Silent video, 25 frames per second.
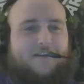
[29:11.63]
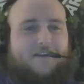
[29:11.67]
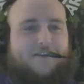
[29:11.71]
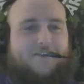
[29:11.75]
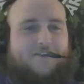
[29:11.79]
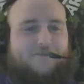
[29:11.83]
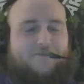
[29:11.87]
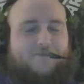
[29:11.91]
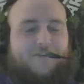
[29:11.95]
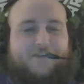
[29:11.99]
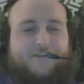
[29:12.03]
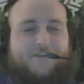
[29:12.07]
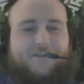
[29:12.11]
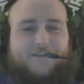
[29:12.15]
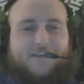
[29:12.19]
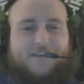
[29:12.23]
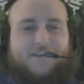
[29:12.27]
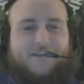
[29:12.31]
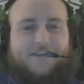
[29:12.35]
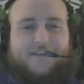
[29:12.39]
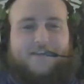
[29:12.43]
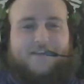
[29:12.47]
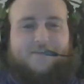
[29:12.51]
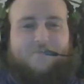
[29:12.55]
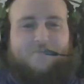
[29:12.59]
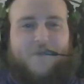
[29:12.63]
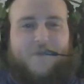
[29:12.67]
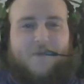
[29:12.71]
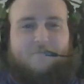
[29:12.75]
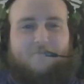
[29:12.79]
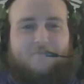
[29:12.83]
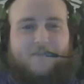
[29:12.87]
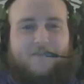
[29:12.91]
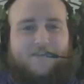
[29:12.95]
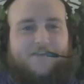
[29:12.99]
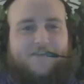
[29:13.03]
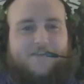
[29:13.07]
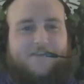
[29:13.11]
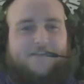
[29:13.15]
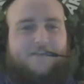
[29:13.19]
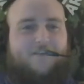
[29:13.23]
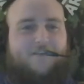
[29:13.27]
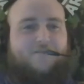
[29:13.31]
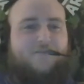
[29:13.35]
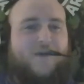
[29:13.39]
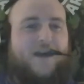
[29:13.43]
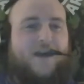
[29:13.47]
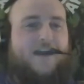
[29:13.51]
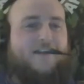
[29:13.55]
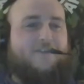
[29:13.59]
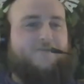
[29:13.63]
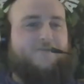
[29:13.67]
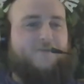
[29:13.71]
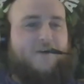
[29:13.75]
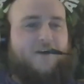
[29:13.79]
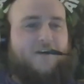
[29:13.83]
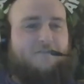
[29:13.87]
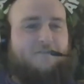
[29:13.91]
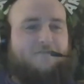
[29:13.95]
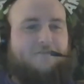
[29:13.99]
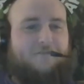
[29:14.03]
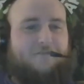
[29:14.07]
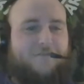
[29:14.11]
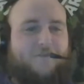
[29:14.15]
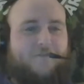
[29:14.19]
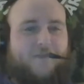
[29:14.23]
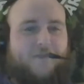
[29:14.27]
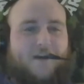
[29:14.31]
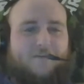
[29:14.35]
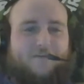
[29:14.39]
He just recently did Memphis to the Pac-12, if I'm